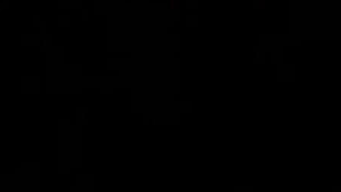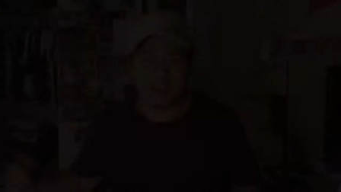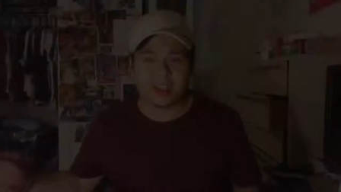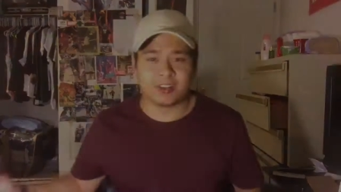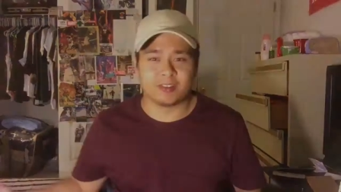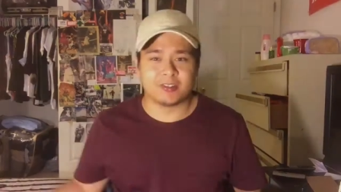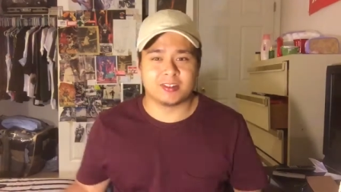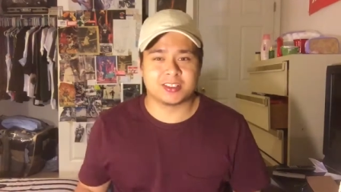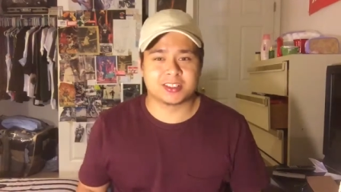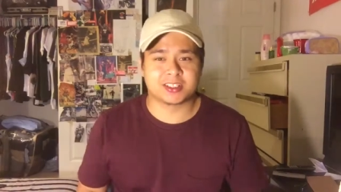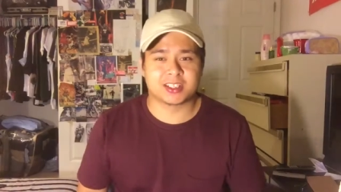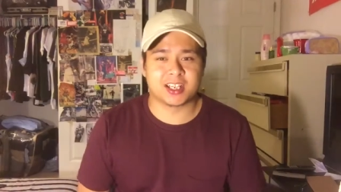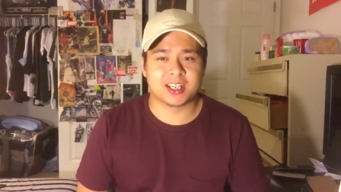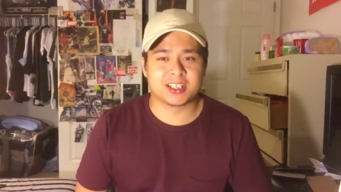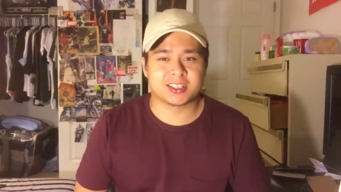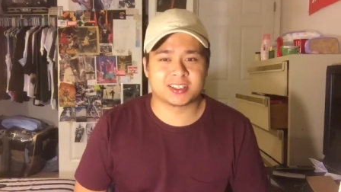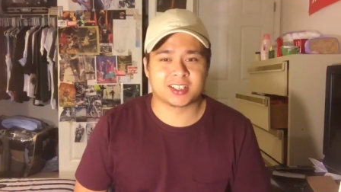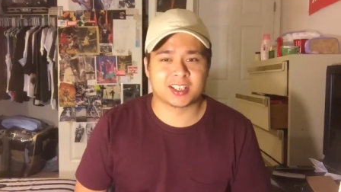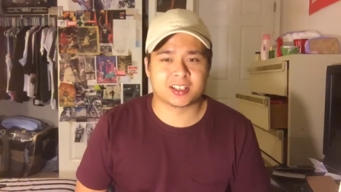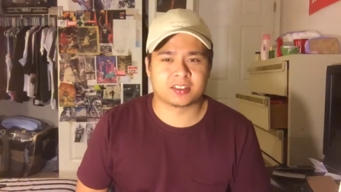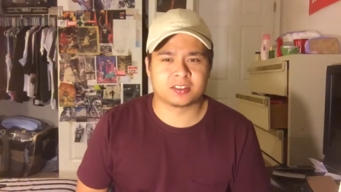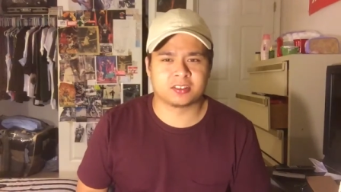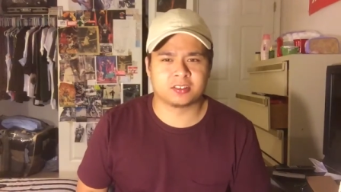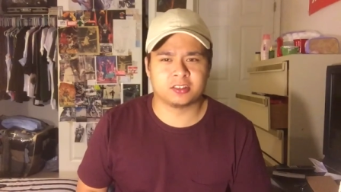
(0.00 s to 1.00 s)
Anyways, guys,
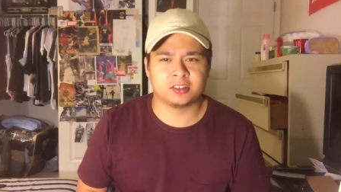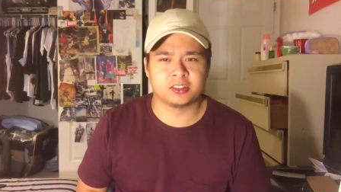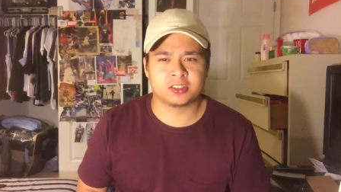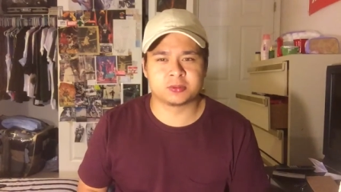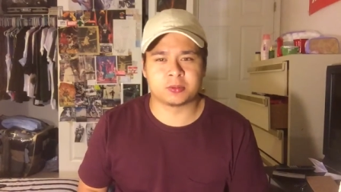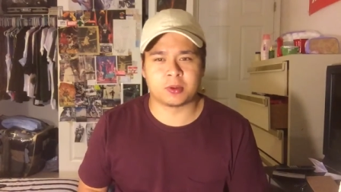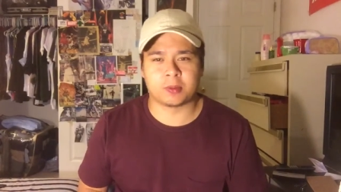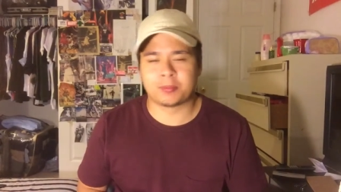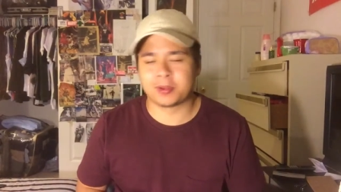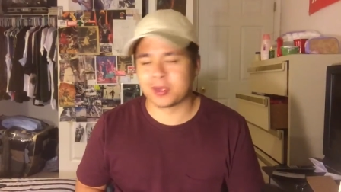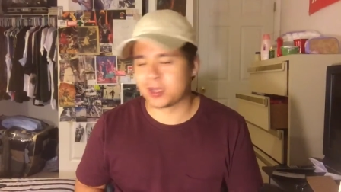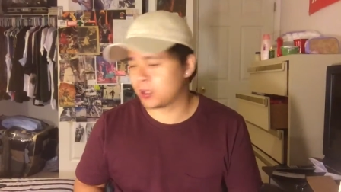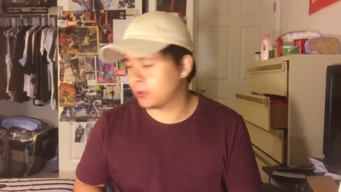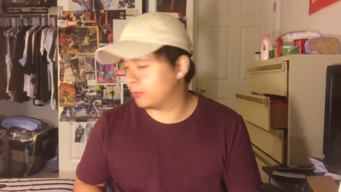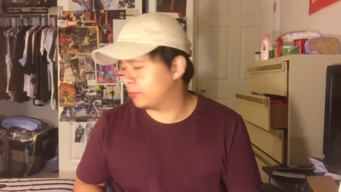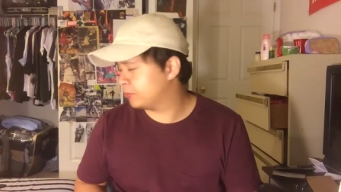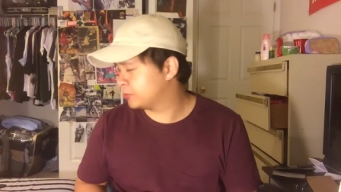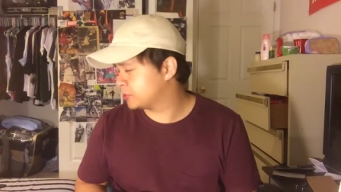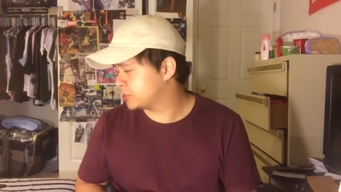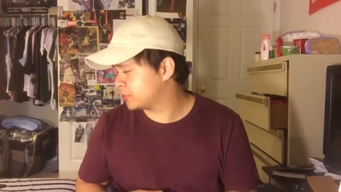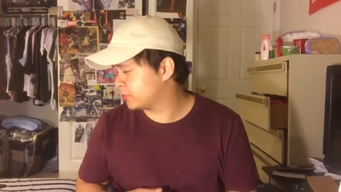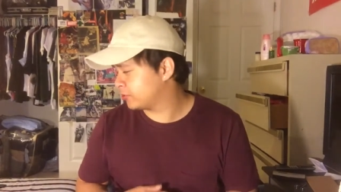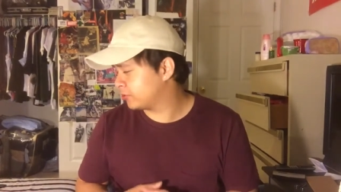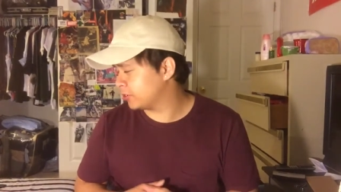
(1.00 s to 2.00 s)
that concludes my
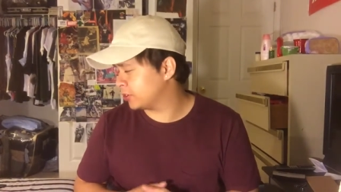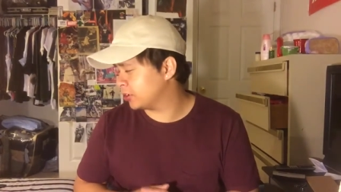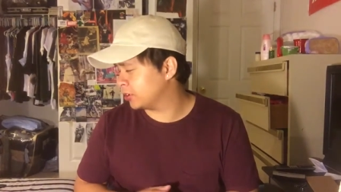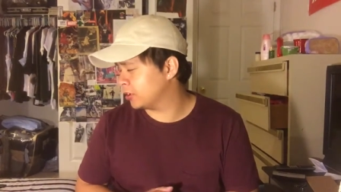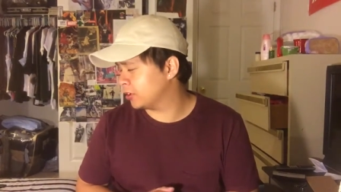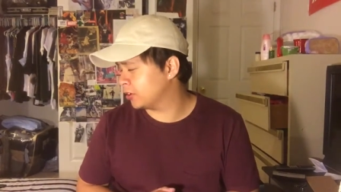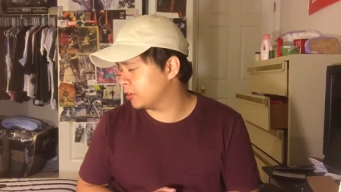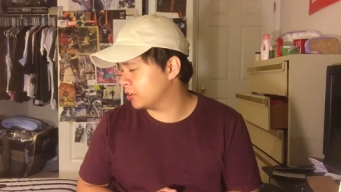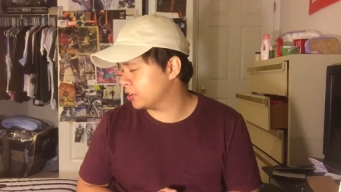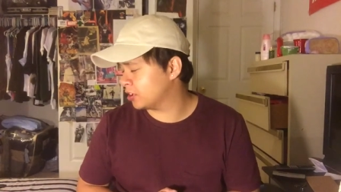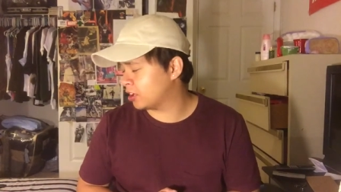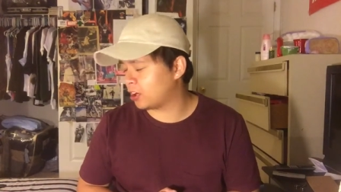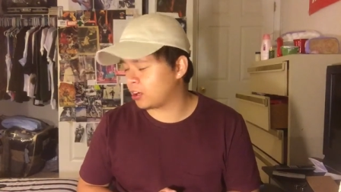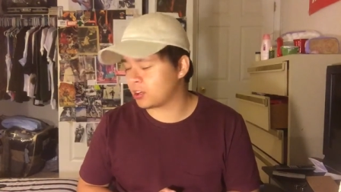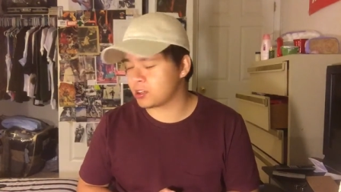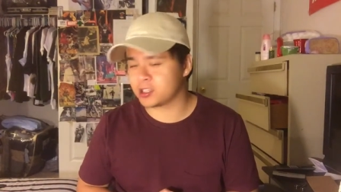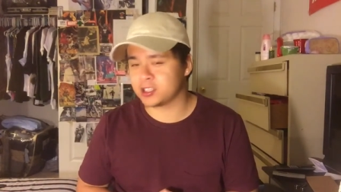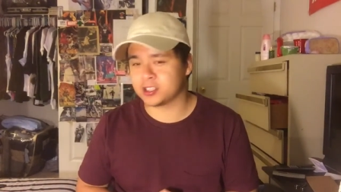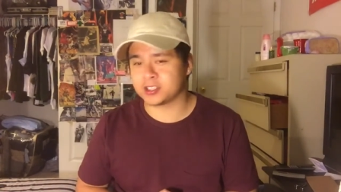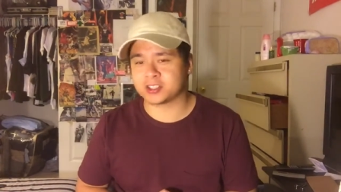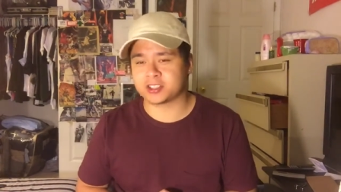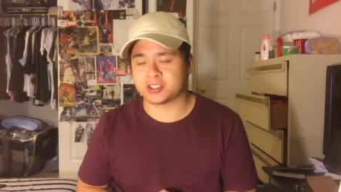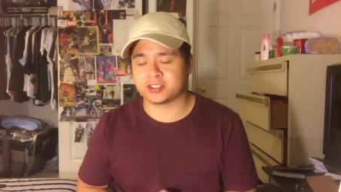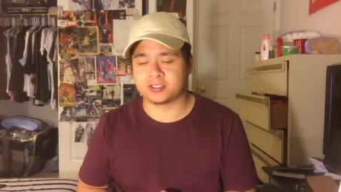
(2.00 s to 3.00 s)
pickups for
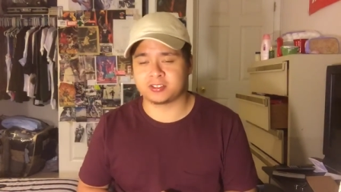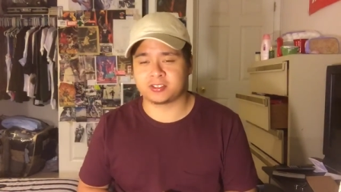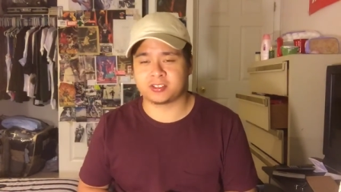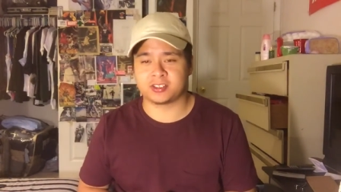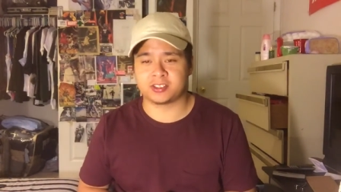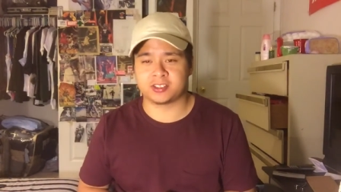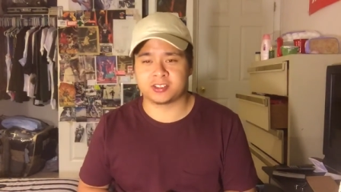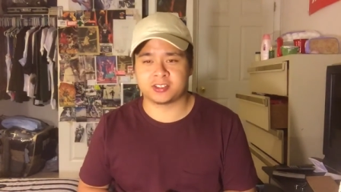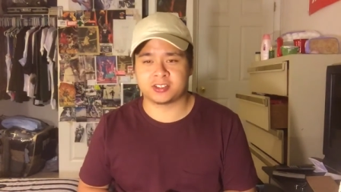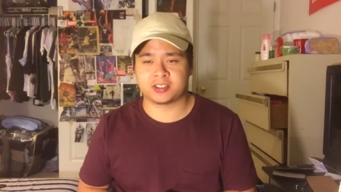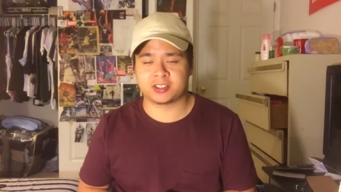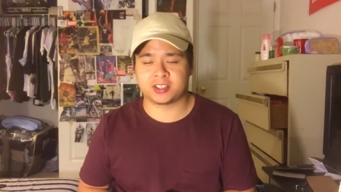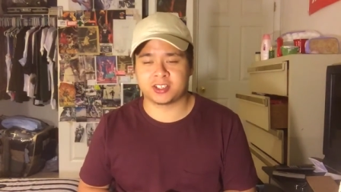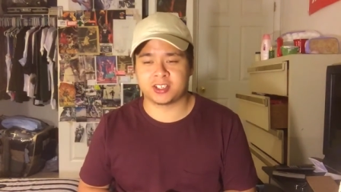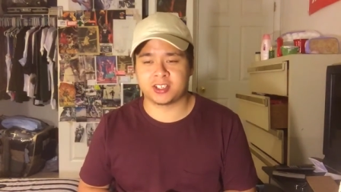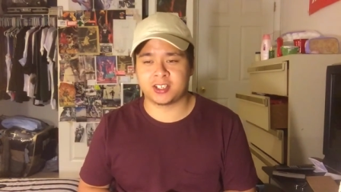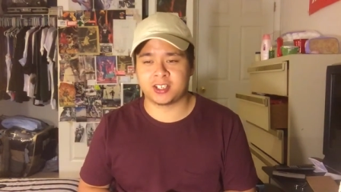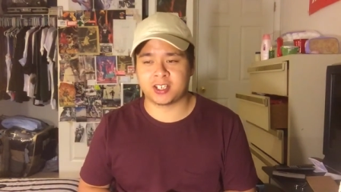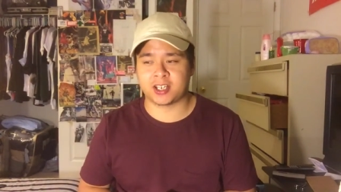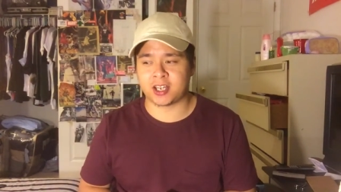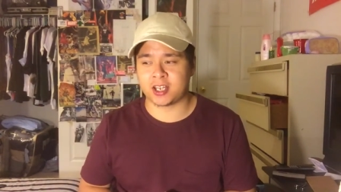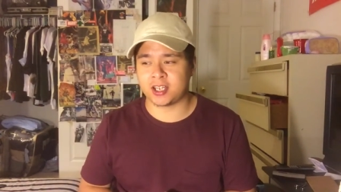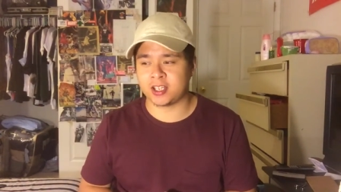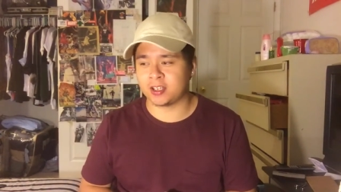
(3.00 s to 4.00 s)
August. As you can
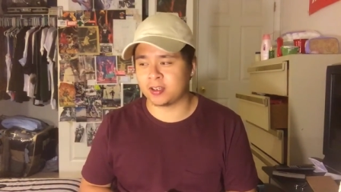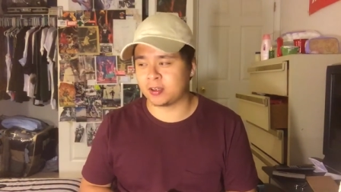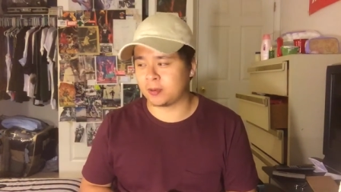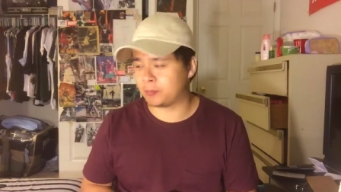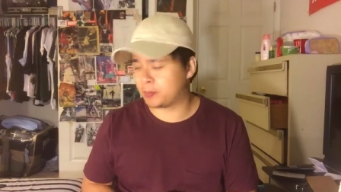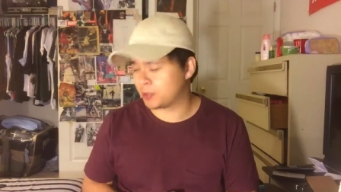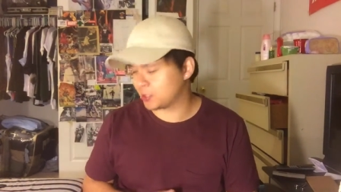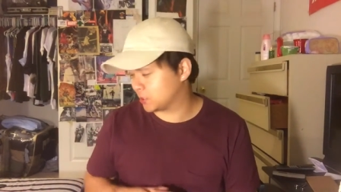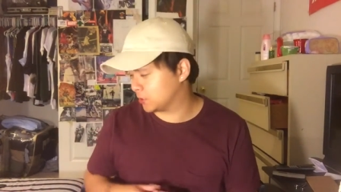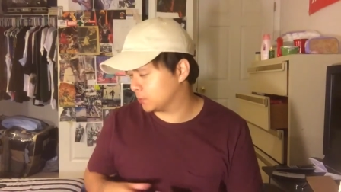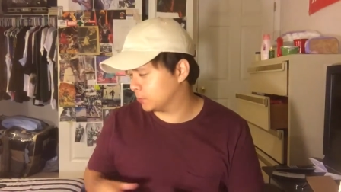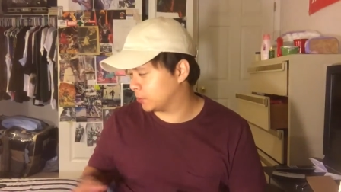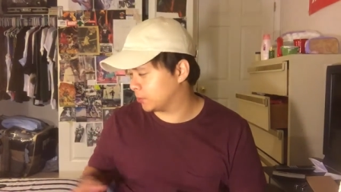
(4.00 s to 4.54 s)
see, I uh, picked